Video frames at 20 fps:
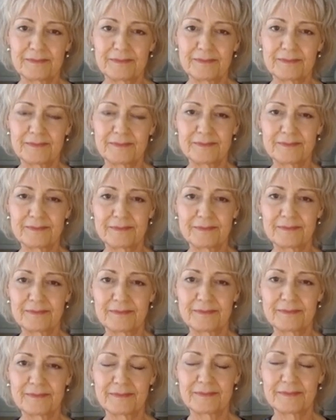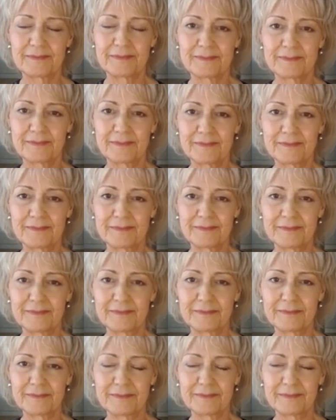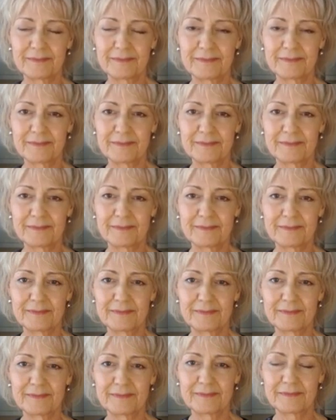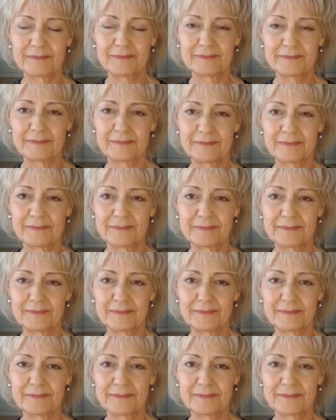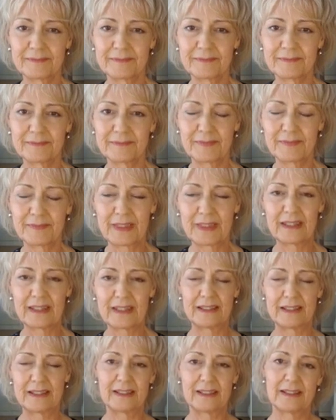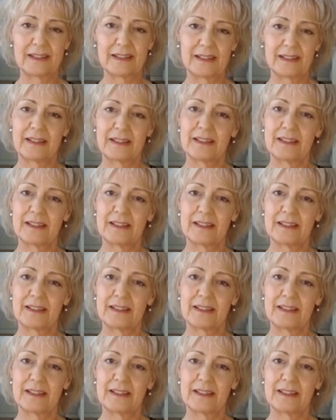[no speech]